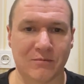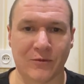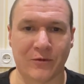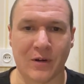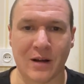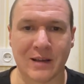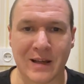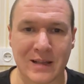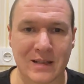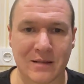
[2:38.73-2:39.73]
far
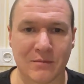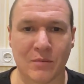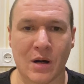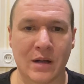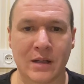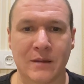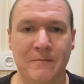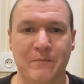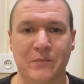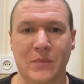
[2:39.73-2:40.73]
less money
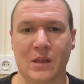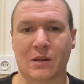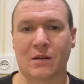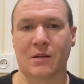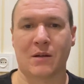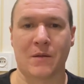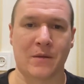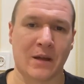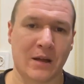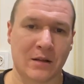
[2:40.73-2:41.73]

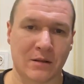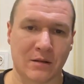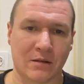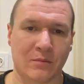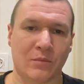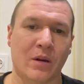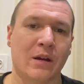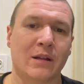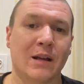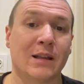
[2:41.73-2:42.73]
than
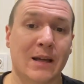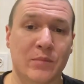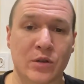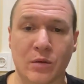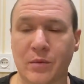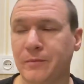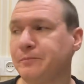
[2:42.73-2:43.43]
buying a laptop.